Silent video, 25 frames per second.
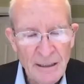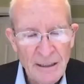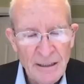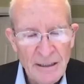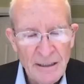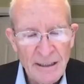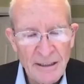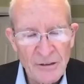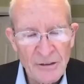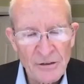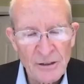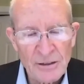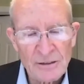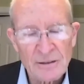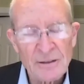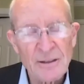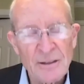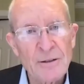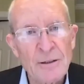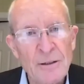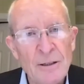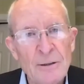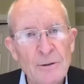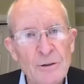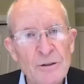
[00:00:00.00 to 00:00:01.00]
has sunk to the
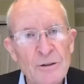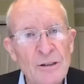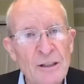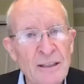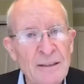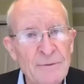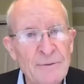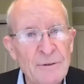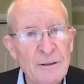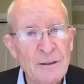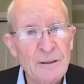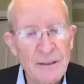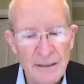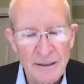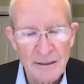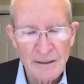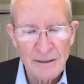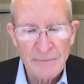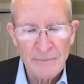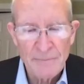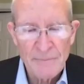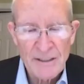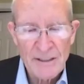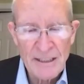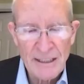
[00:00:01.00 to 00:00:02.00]
lowest level in
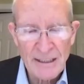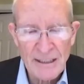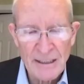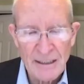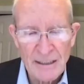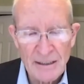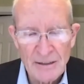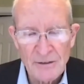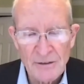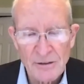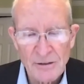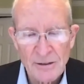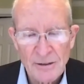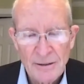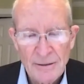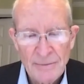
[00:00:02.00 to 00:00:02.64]
decades.